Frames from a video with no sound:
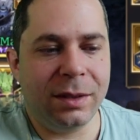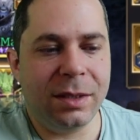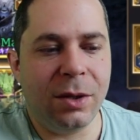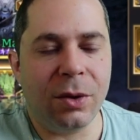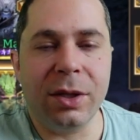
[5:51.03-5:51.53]

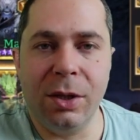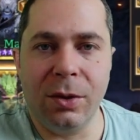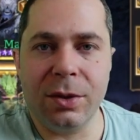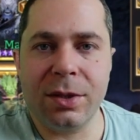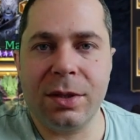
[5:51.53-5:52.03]

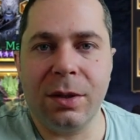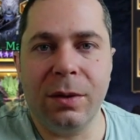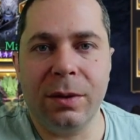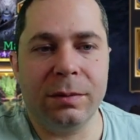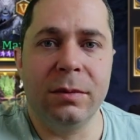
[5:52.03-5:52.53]
heroes
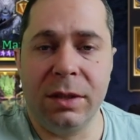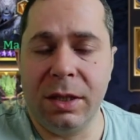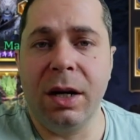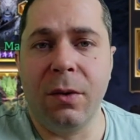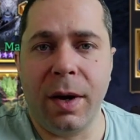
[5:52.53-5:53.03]
or
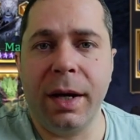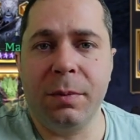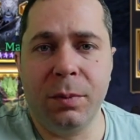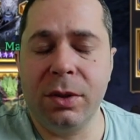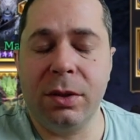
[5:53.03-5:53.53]
gear right,
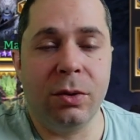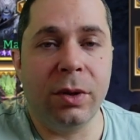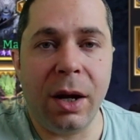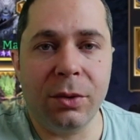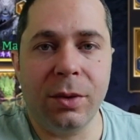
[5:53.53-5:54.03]
put it on
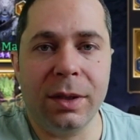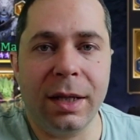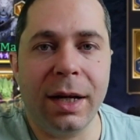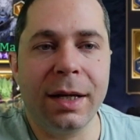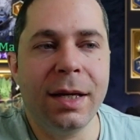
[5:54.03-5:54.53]
auto
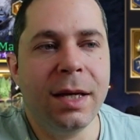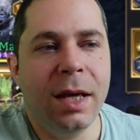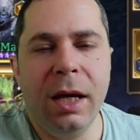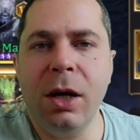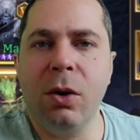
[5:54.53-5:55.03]
attack
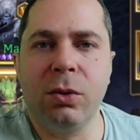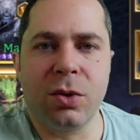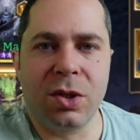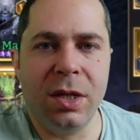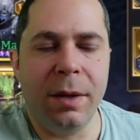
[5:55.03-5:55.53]
and go to
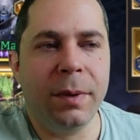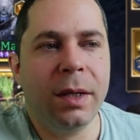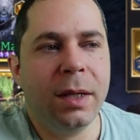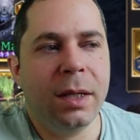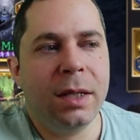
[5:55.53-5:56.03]
sleep.
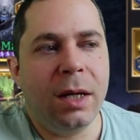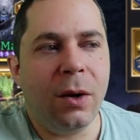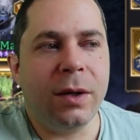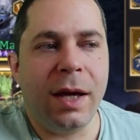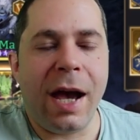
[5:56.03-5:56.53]

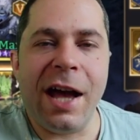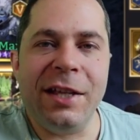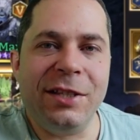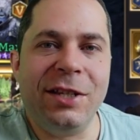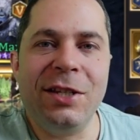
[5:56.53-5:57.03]
Okay,
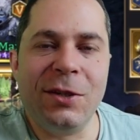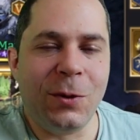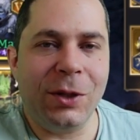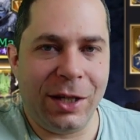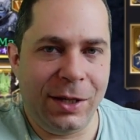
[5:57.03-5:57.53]
this is
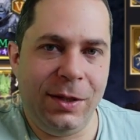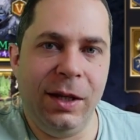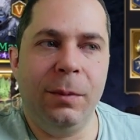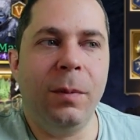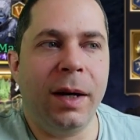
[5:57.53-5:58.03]
what I
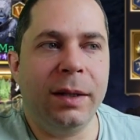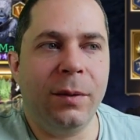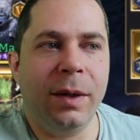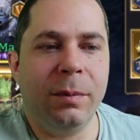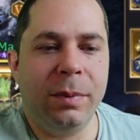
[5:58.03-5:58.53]
did, by the
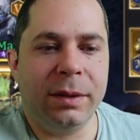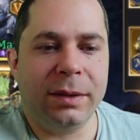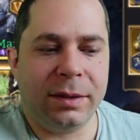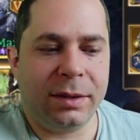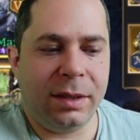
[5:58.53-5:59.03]
way, but
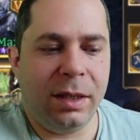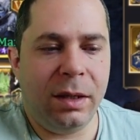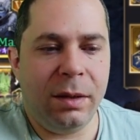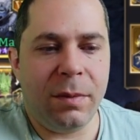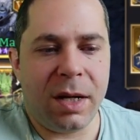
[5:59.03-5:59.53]

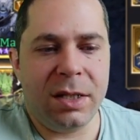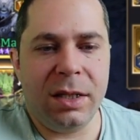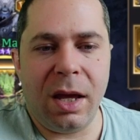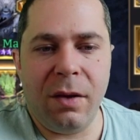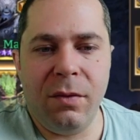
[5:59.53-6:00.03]
imagine
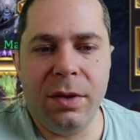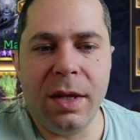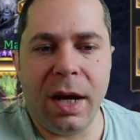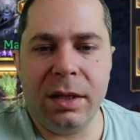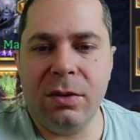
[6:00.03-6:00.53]
every
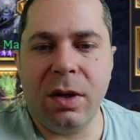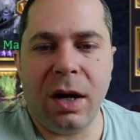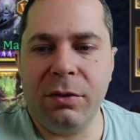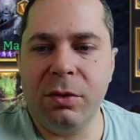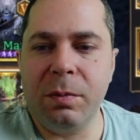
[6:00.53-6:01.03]
night you
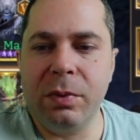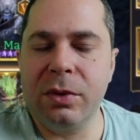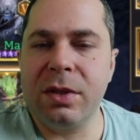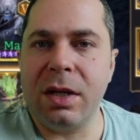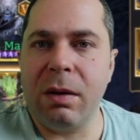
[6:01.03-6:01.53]
have to put
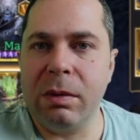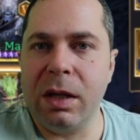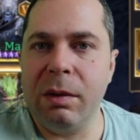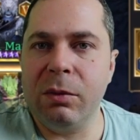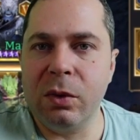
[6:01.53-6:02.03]
some
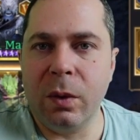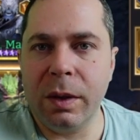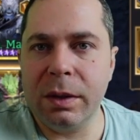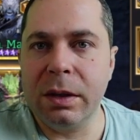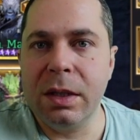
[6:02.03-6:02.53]
game to
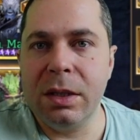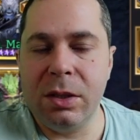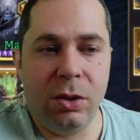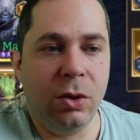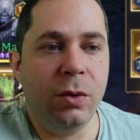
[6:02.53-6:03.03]
run
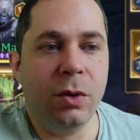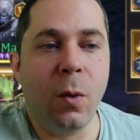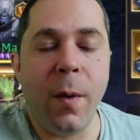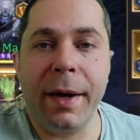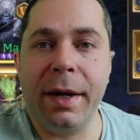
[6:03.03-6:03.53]
till you
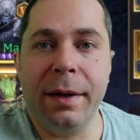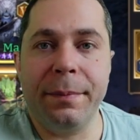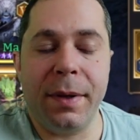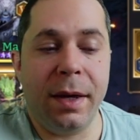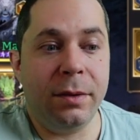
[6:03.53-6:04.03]
wake up,
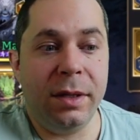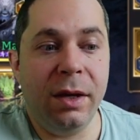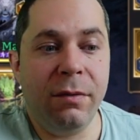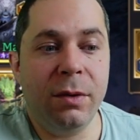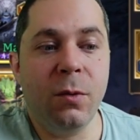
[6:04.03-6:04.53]
and
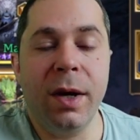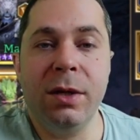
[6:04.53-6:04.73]
even when you